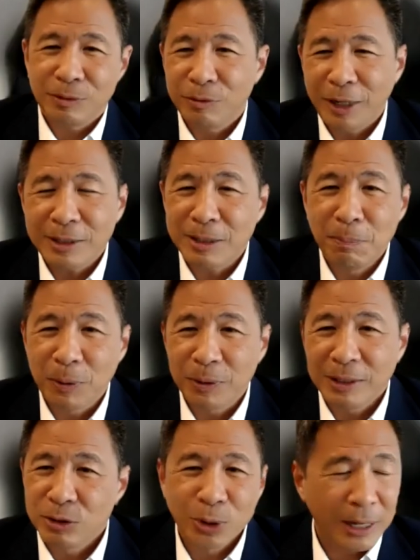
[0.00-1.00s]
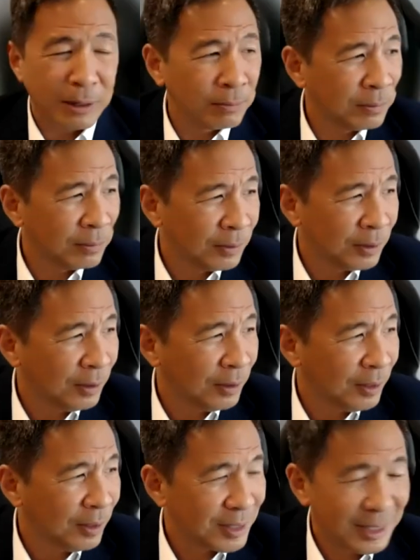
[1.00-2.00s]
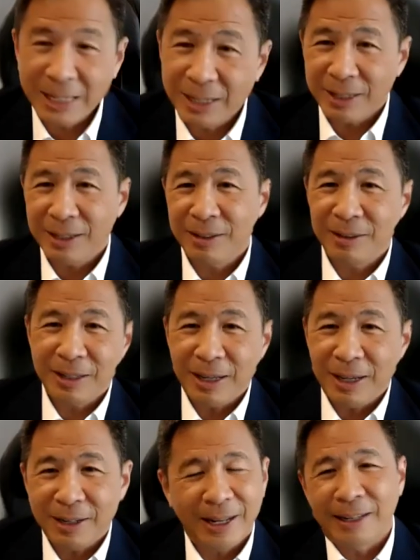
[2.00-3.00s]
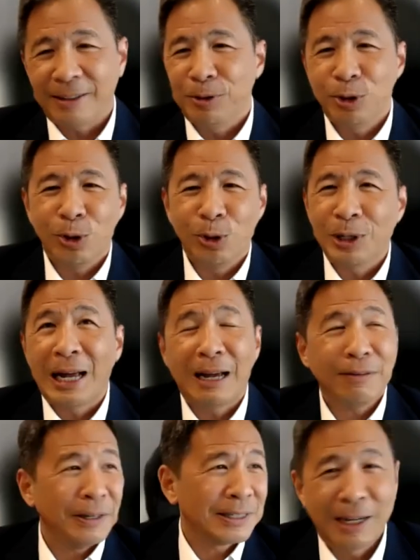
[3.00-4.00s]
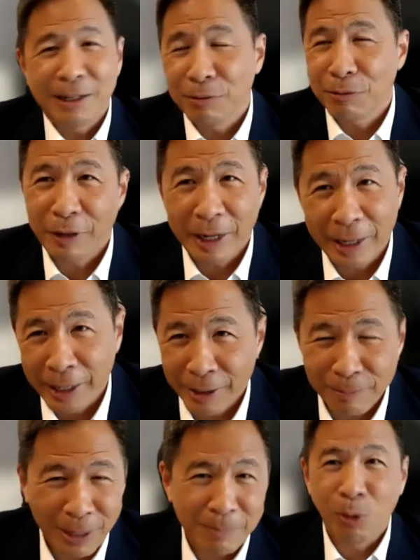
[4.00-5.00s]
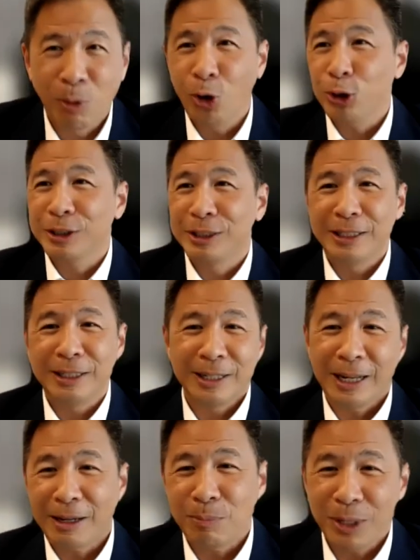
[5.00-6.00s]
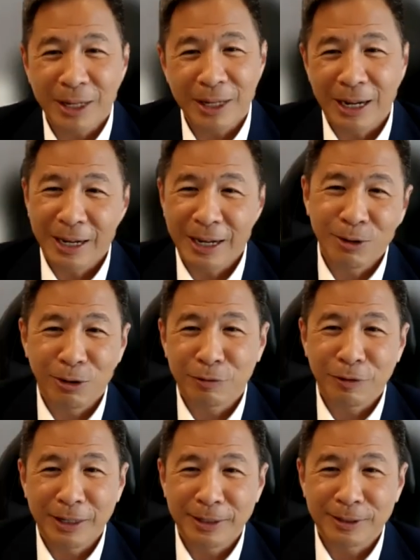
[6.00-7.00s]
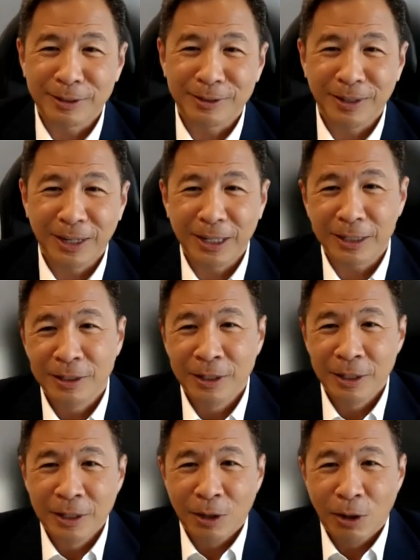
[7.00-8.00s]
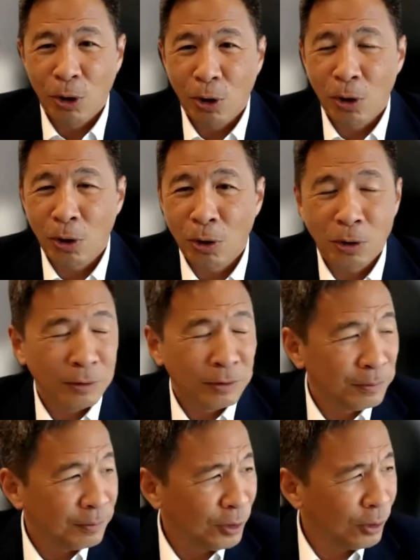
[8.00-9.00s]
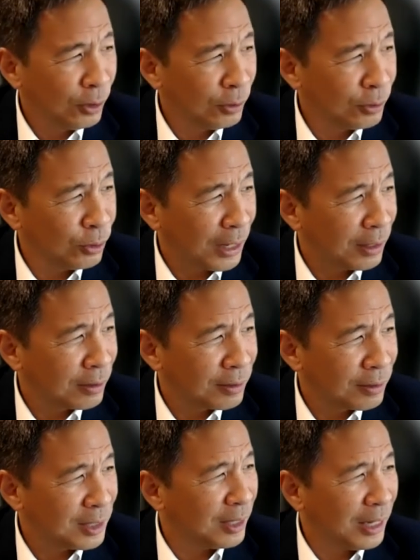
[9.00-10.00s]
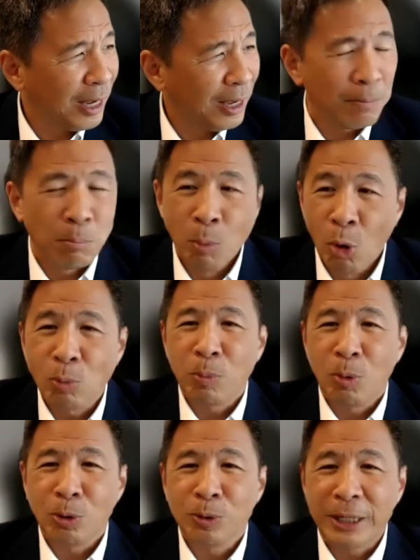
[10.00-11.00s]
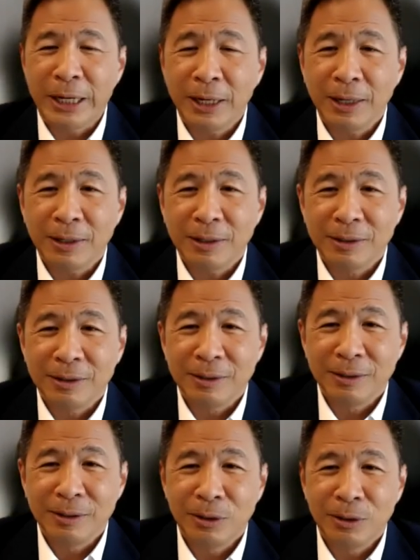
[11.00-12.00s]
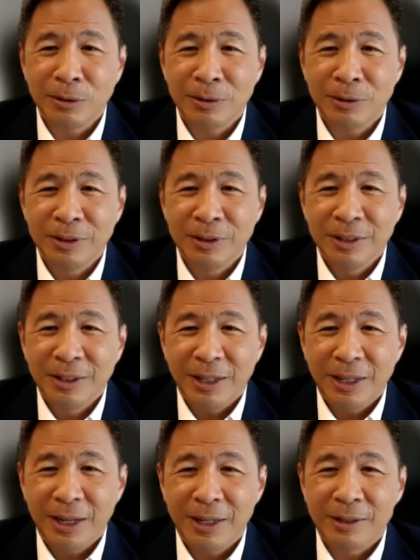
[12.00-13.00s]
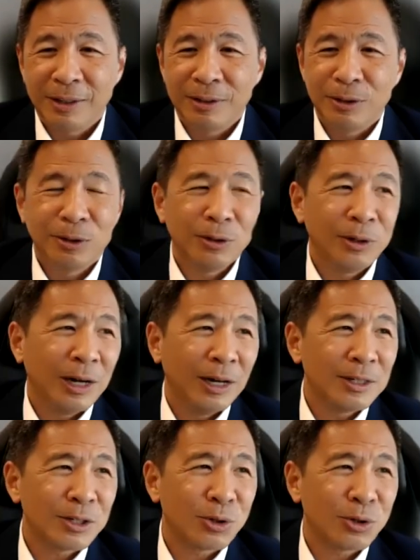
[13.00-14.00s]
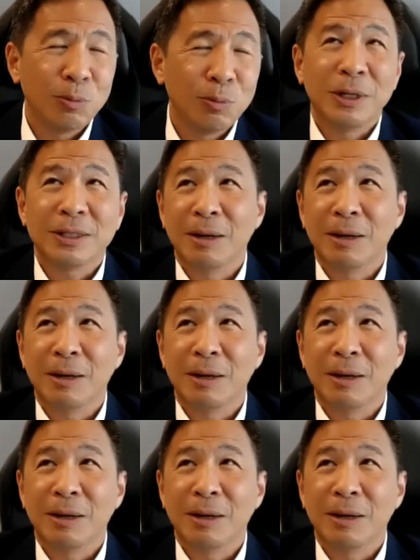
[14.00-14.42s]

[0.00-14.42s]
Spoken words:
very simple things. You can sit and life is unfair. My boss didn't like me. I got fired, right? Or, you can sit there and mope all day, and, I just hope that